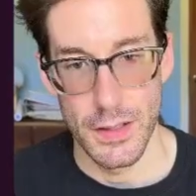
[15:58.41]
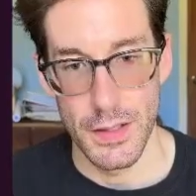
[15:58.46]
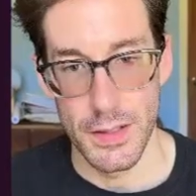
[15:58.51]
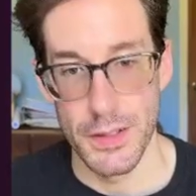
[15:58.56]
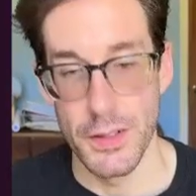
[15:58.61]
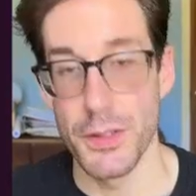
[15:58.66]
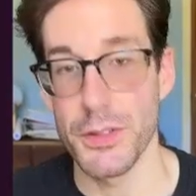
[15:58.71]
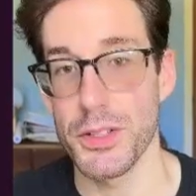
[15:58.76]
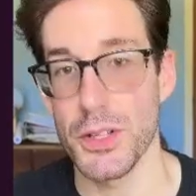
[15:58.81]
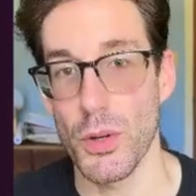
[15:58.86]
And
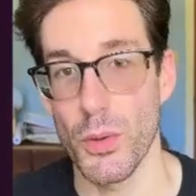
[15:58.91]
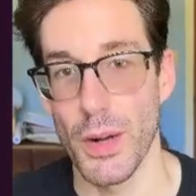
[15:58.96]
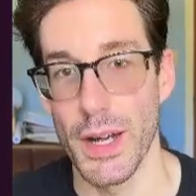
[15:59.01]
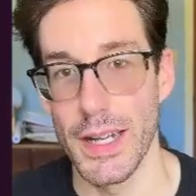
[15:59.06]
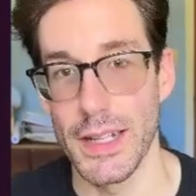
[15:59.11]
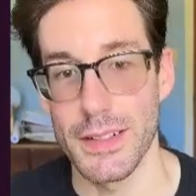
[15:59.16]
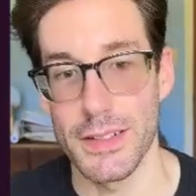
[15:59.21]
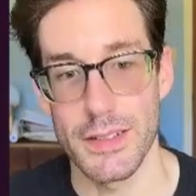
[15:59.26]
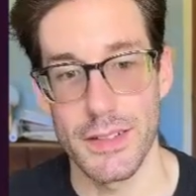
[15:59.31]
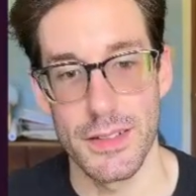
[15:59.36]
those are the
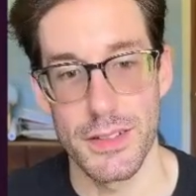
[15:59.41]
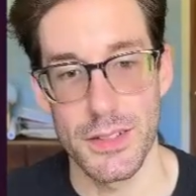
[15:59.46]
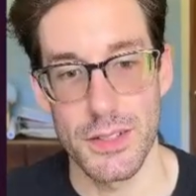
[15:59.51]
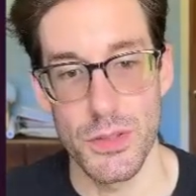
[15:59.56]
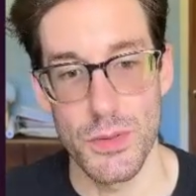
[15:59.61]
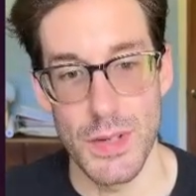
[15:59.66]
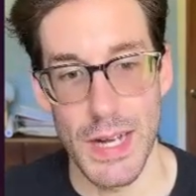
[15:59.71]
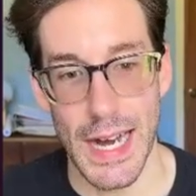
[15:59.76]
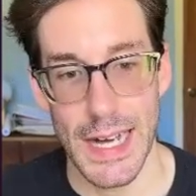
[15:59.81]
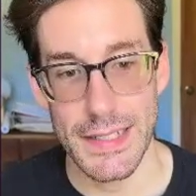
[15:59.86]
ways
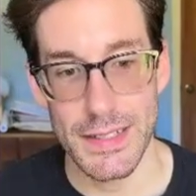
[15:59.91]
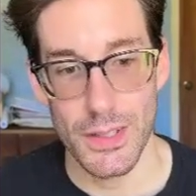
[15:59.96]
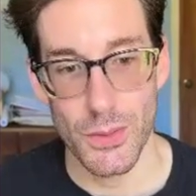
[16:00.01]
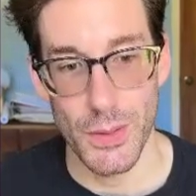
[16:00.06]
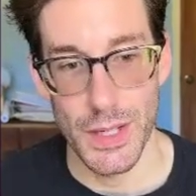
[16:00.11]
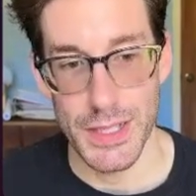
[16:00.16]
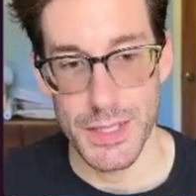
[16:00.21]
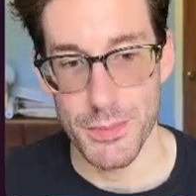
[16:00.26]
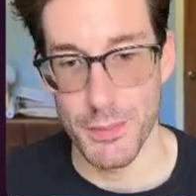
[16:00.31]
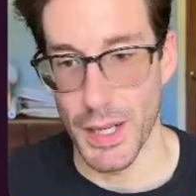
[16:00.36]
to not
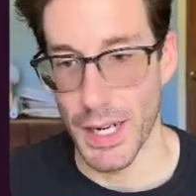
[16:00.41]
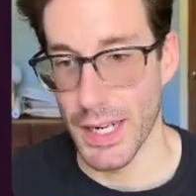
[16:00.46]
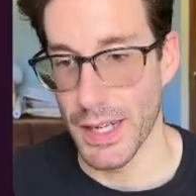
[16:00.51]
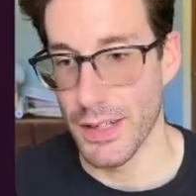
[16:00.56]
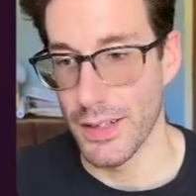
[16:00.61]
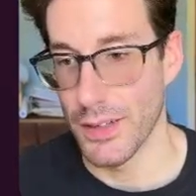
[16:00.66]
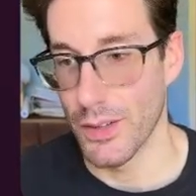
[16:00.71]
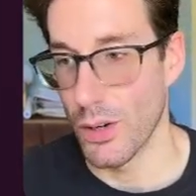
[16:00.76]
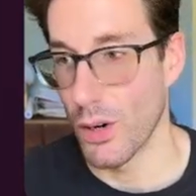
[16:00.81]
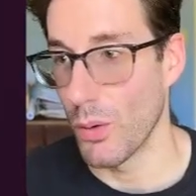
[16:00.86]
waste money
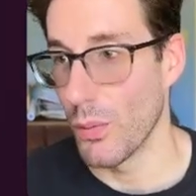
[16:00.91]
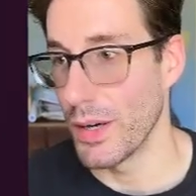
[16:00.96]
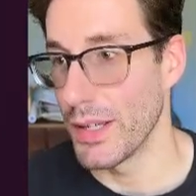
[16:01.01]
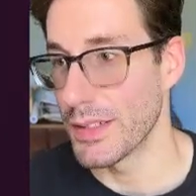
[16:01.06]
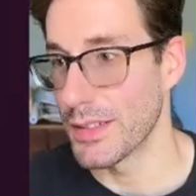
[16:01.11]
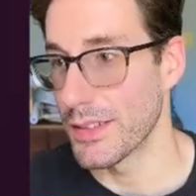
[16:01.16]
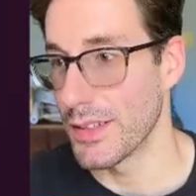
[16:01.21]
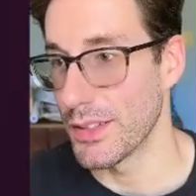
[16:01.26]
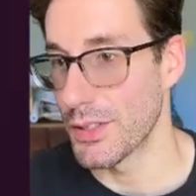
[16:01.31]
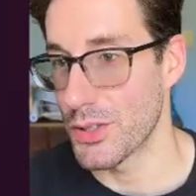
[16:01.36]
or
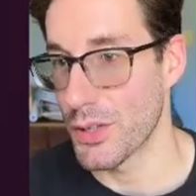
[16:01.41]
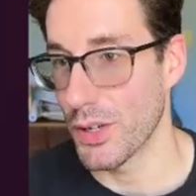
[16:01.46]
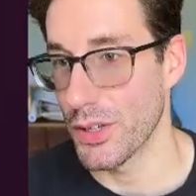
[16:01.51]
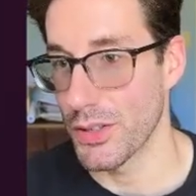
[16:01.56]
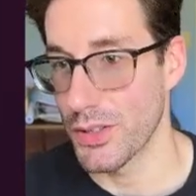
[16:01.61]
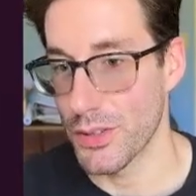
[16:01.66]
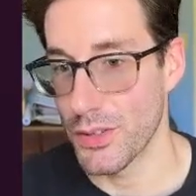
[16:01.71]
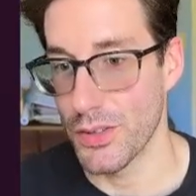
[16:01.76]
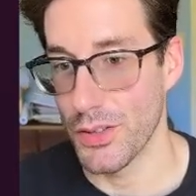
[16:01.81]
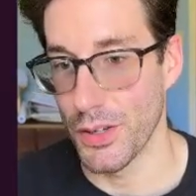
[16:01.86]
waste
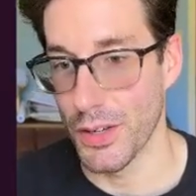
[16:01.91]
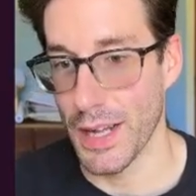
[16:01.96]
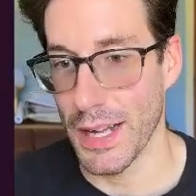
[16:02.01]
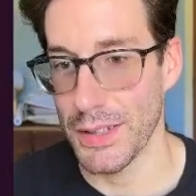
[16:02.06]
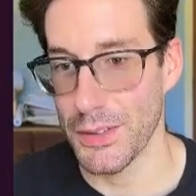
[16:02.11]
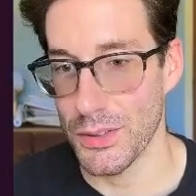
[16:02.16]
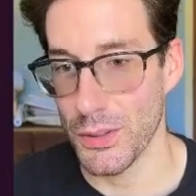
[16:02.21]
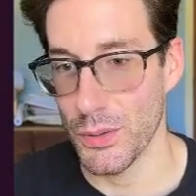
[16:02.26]
or not to